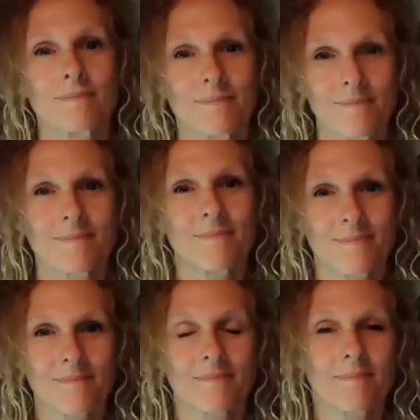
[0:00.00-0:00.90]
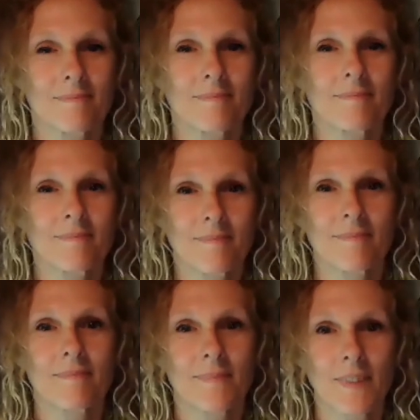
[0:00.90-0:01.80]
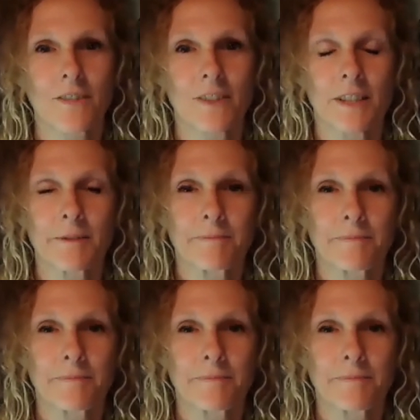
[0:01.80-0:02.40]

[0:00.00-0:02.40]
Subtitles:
In that process. So um